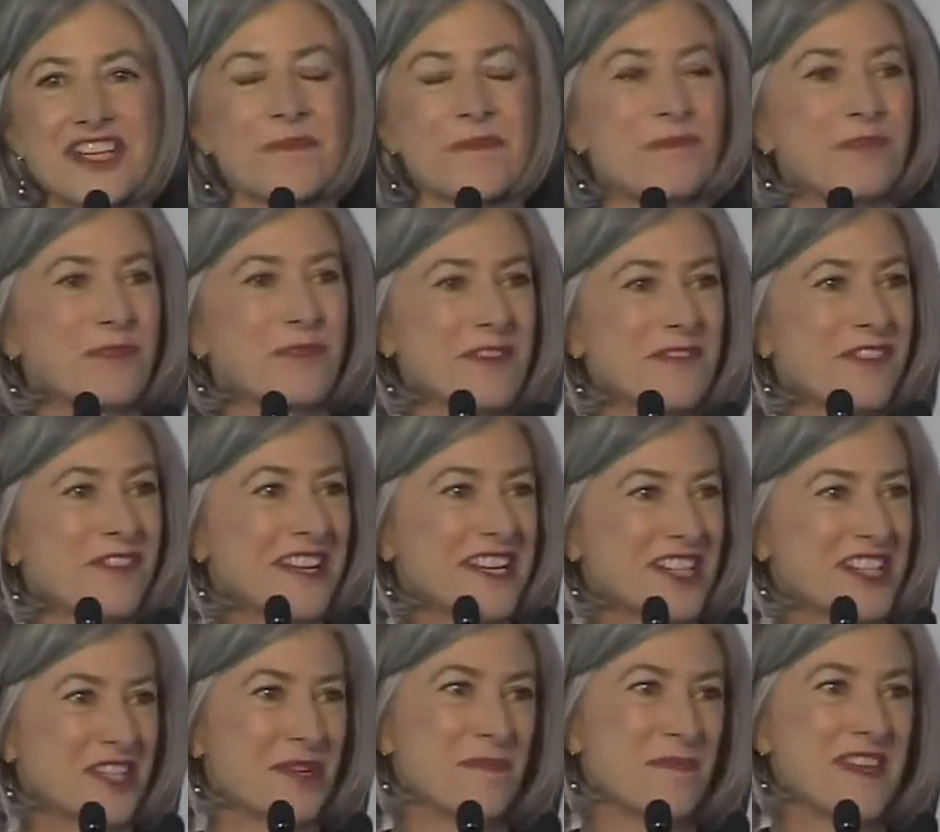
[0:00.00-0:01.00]
a
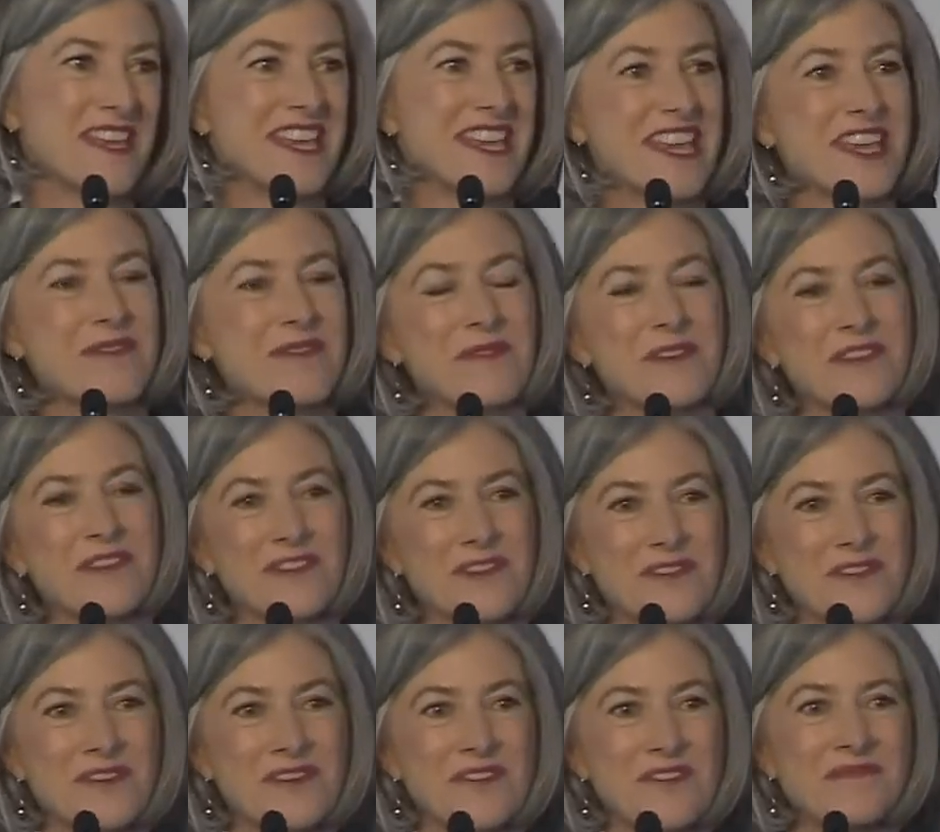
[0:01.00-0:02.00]
privilege to be here with
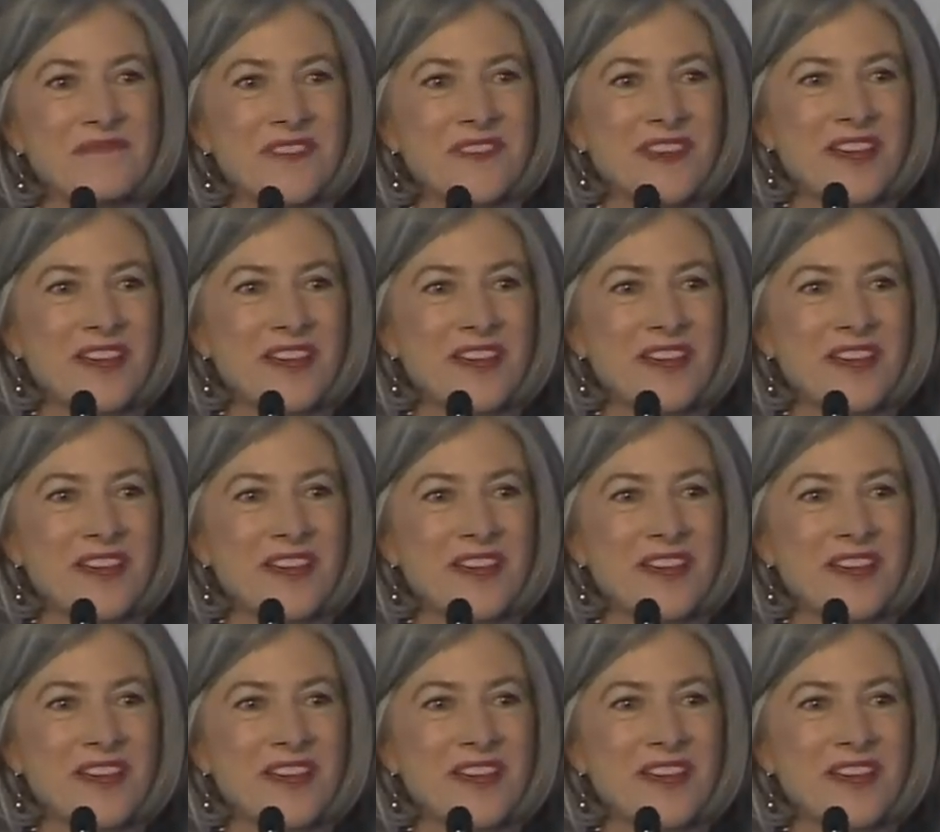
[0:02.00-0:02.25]
you.